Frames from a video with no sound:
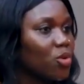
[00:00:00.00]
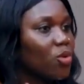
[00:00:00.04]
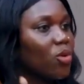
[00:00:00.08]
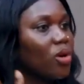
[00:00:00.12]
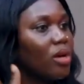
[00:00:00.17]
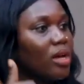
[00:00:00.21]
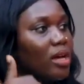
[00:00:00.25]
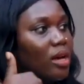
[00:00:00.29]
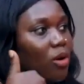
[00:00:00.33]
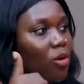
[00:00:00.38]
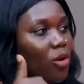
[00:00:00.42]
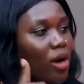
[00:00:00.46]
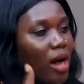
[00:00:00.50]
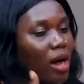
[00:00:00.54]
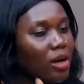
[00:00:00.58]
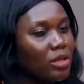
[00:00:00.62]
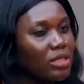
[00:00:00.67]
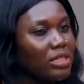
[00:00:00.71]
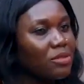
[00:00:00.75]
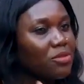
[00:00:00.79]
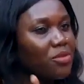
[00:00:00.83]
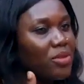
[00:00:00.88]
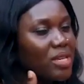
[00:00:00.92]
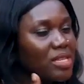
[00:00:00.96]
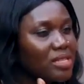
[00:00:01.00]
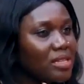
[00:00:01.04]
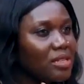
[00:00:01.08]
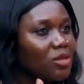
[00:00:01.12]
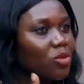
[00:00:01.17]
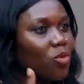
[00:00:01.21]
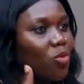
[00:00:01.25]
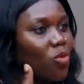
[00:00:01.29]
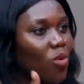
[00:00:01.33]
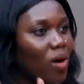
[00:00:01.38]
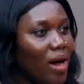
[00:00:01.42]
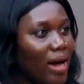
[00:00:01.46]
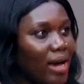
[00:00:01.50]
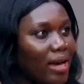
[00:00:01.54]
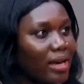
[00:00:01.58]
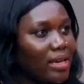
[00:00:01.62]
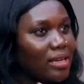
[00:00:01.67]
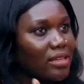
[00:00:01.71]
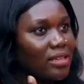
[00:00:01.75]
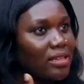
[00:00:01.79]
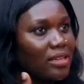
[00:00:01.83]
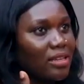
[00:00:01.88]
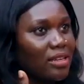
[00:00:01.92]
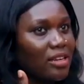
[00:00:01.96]
So the reason
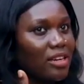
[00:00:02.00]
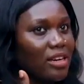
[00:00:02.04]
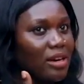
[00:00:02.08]
why